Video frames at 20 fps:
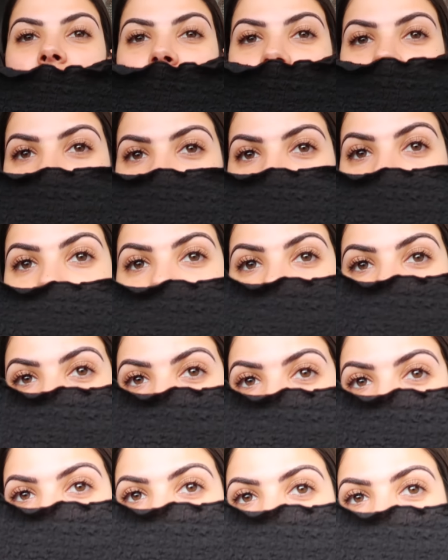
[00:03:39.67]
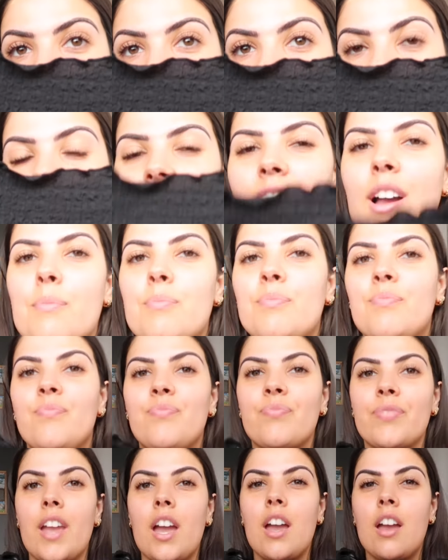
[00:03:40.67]
thing is this little,
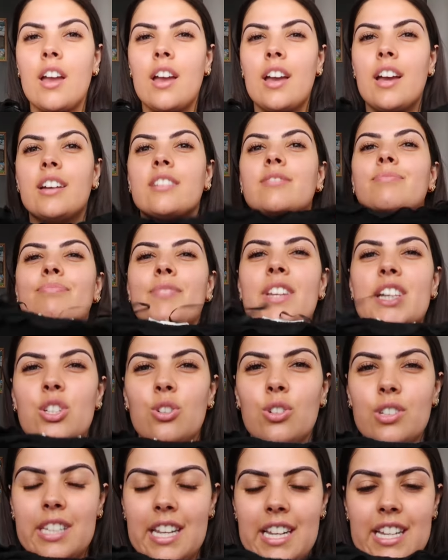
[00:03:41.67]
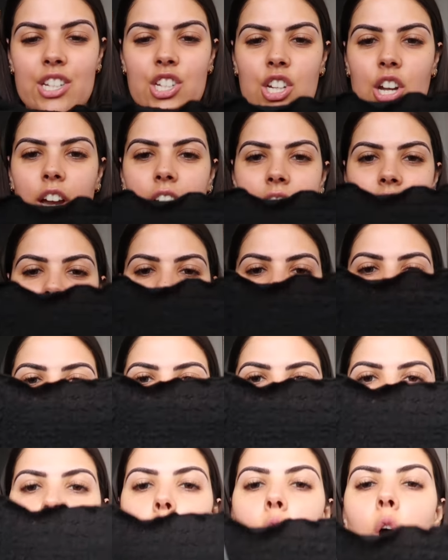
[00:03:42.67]
it's not a t-shirt, it's like a
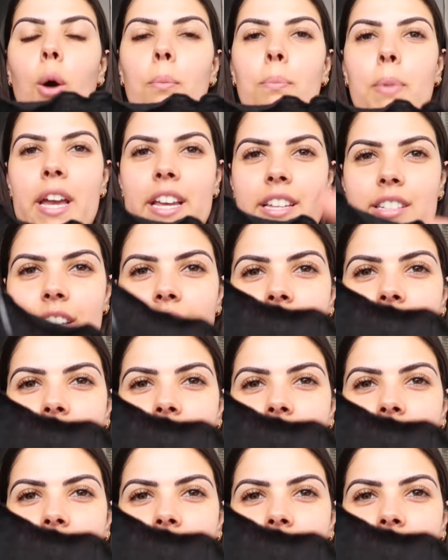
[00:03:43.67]
top, but it's